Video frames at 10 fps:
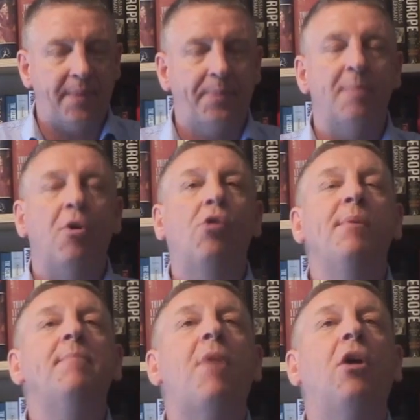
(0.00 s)
At the
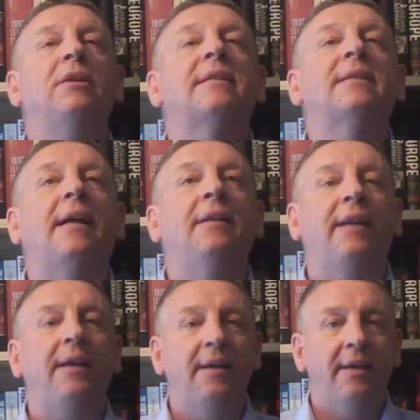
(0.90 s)
moment, Martin
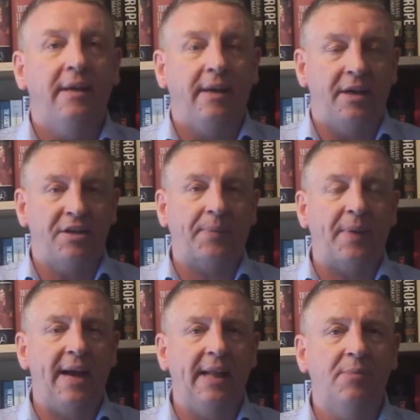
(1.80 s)
Sellner is at
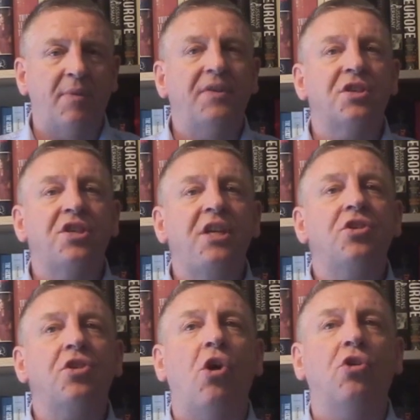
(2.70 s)
the helm of the sea
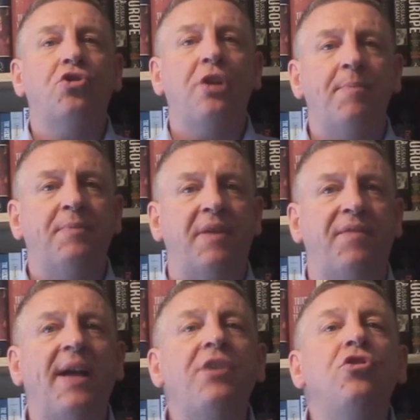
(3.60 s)
star ship
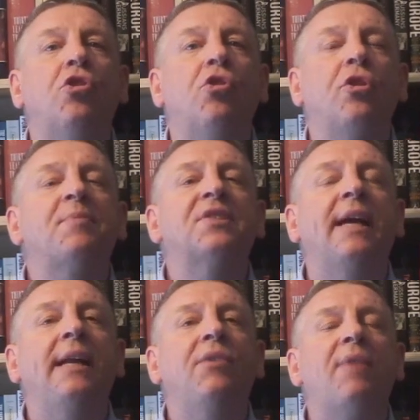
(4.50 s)
Defend Europe,
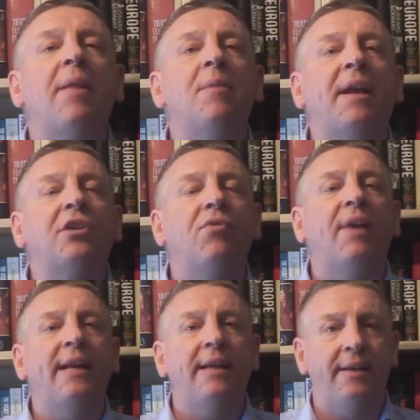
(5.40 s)
sailing around the
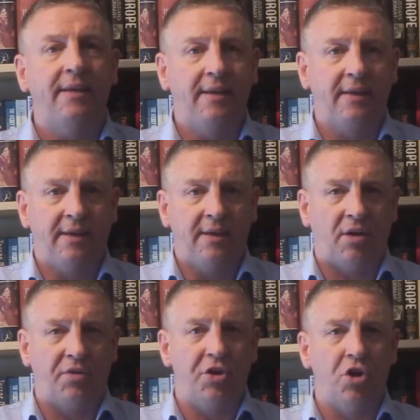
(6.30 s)
Mediterranean
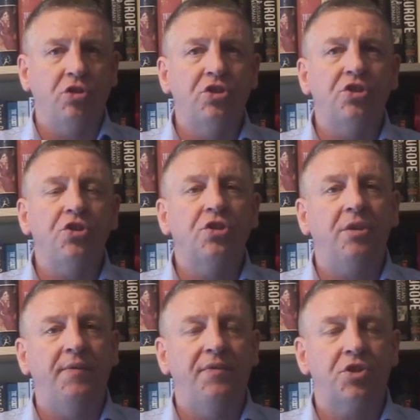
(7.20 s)
on the
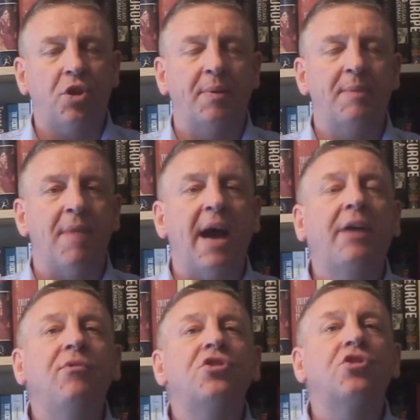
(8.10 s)
nonsense of stopping
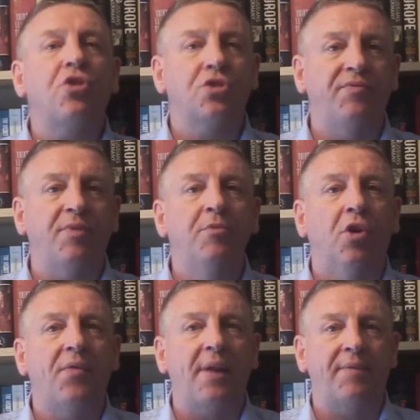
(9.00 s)
migrants crossing from
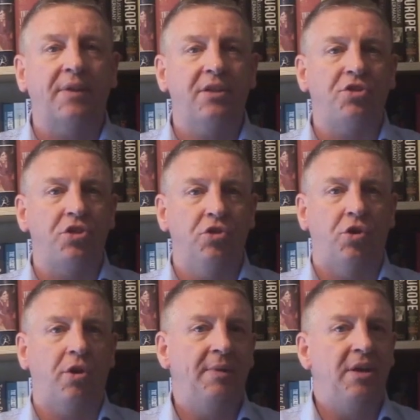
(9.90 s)
North Africa to
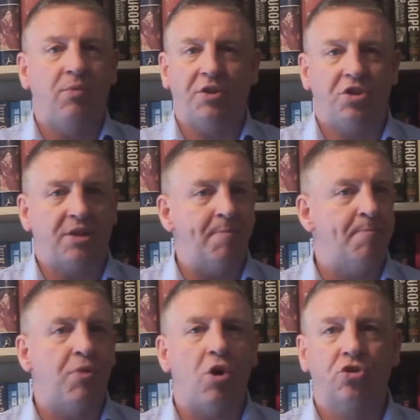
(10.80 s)
Europe, which is
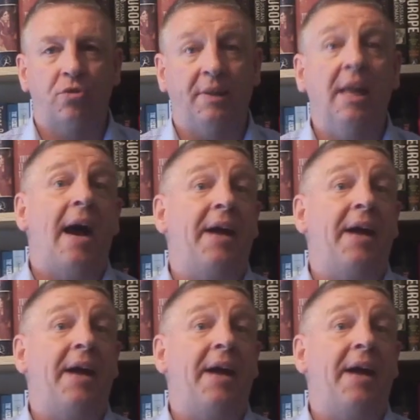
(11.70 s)
impossible.